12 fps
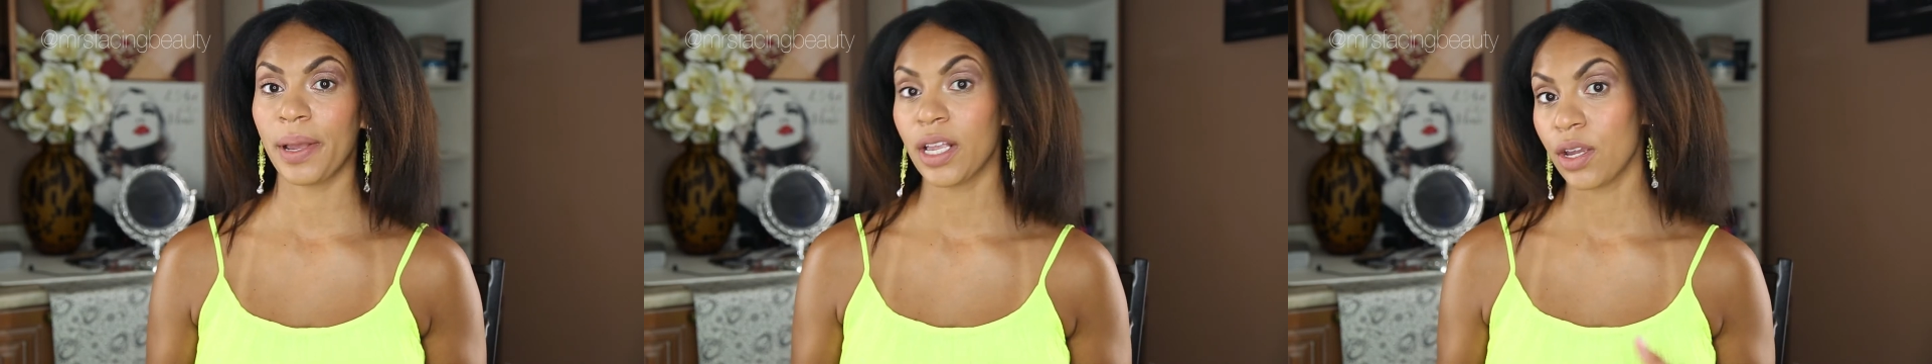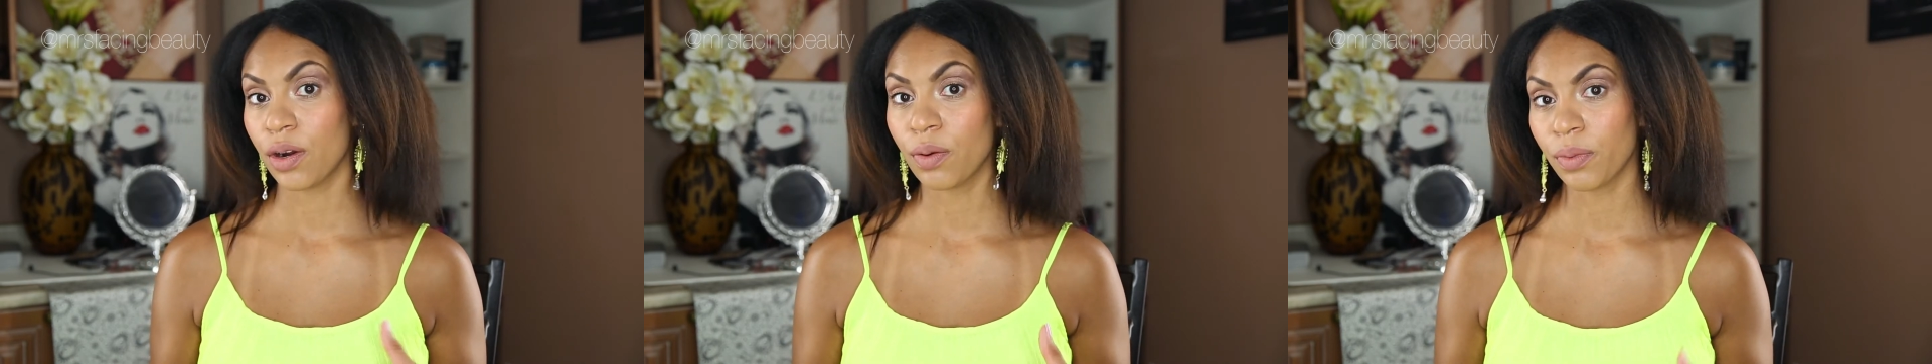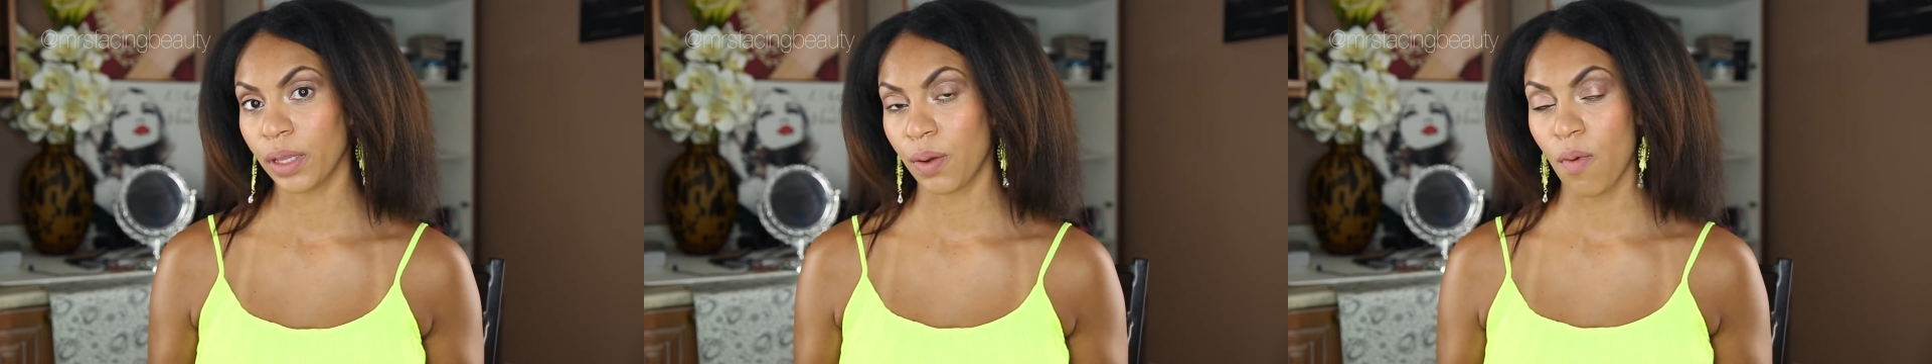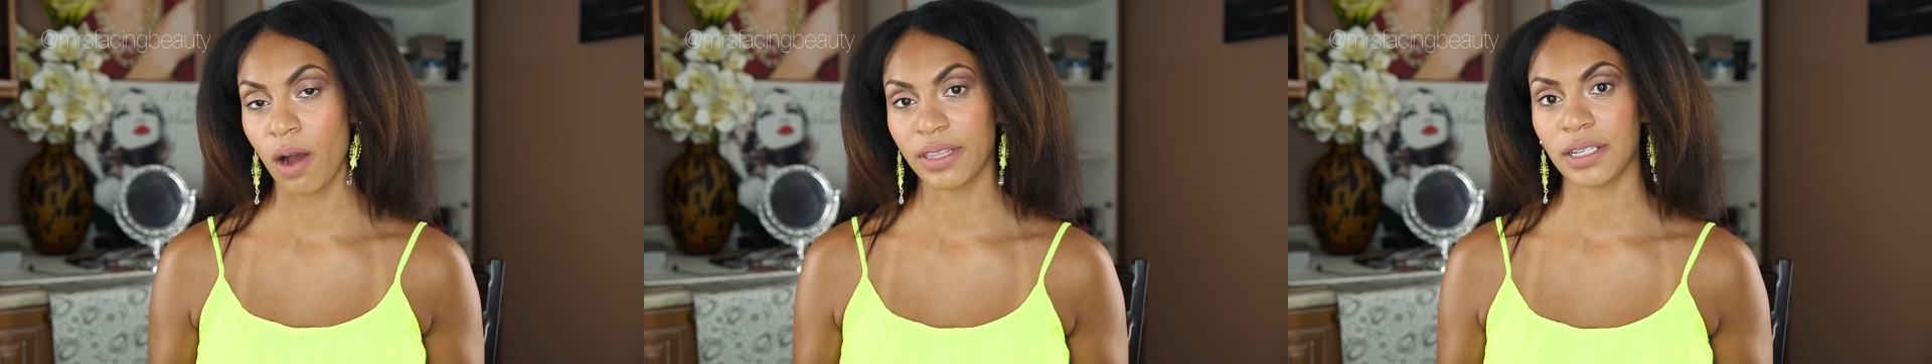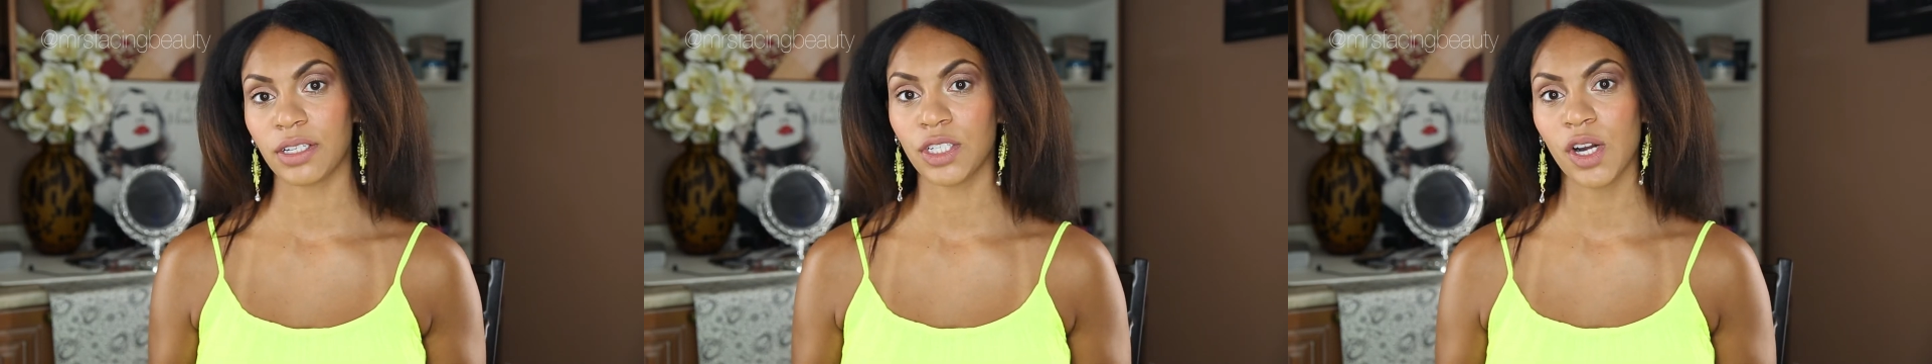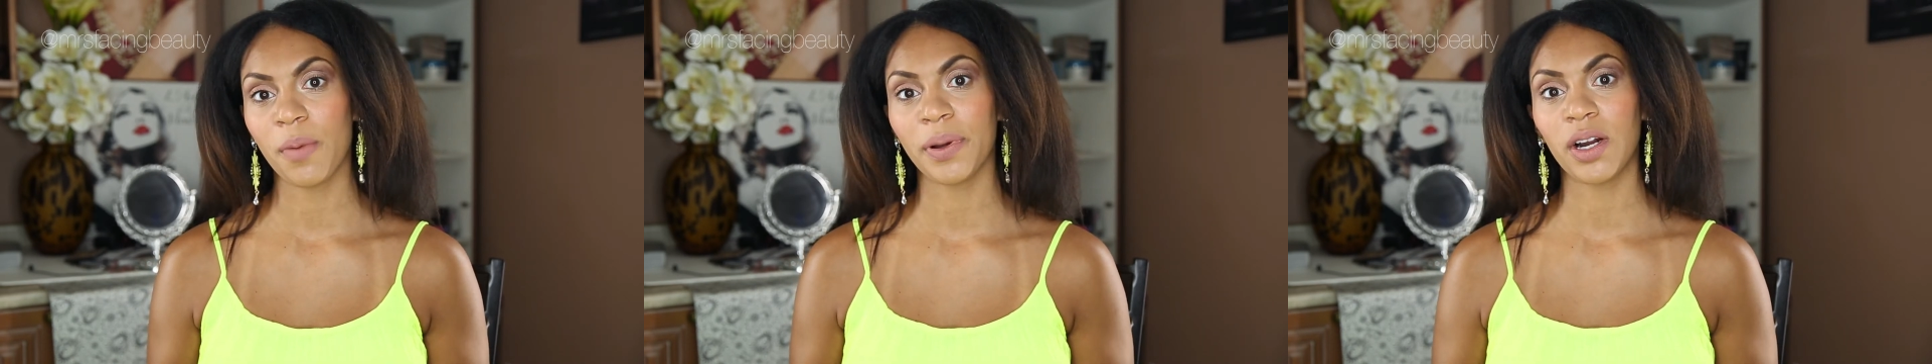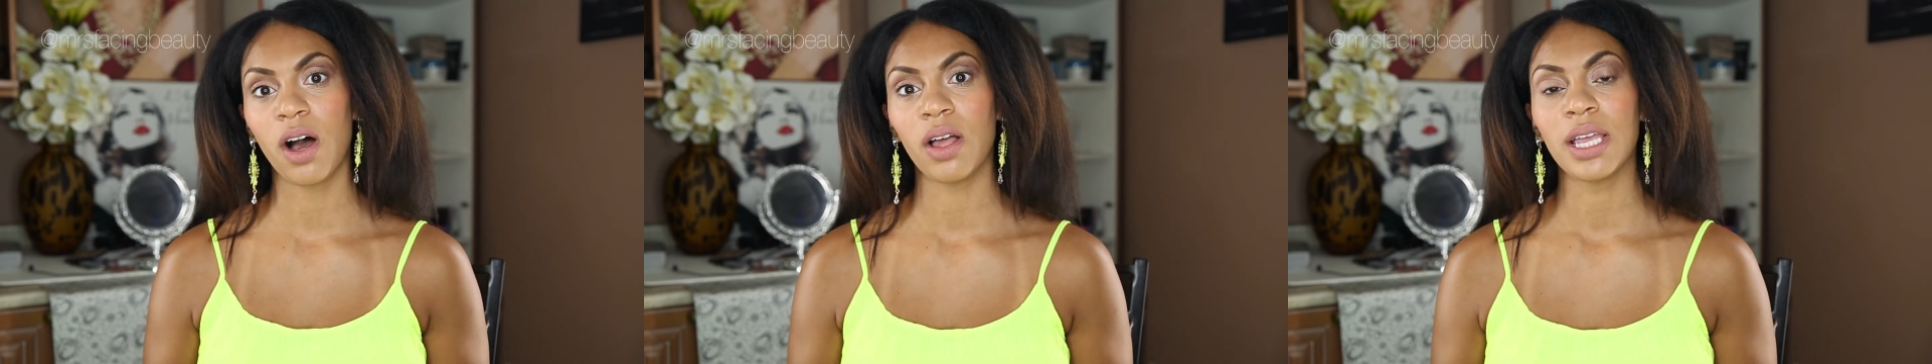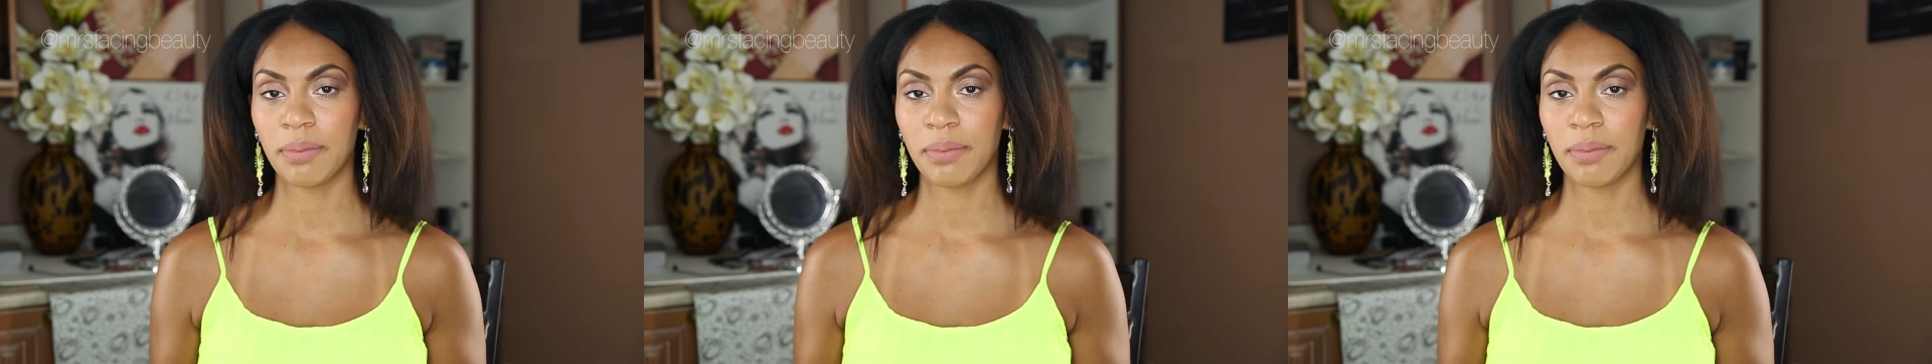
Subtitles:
and you don't really want that to show up at all.